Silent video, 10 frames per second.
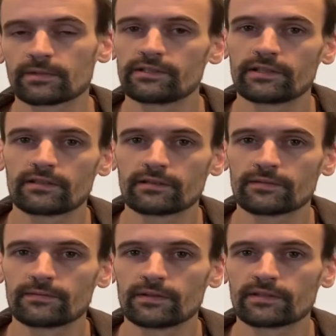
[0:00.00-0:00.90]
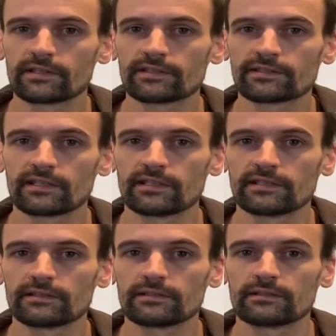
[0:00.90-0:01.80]
particular focus
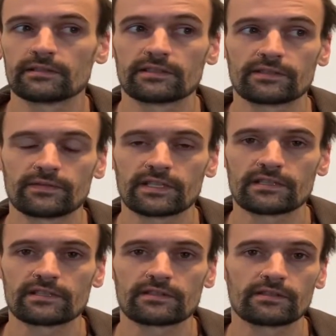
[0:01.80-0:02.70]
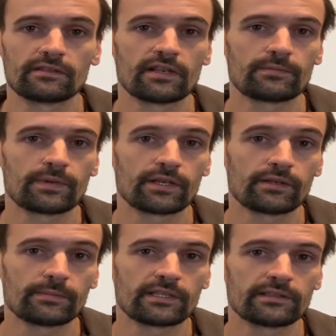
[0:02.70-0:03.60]
on the Sphinx, the Great
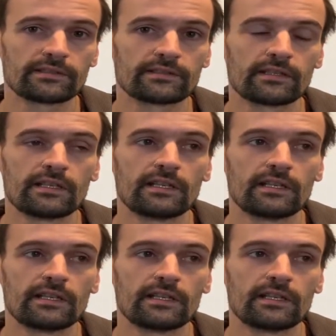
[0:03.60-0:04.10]
Pyramids,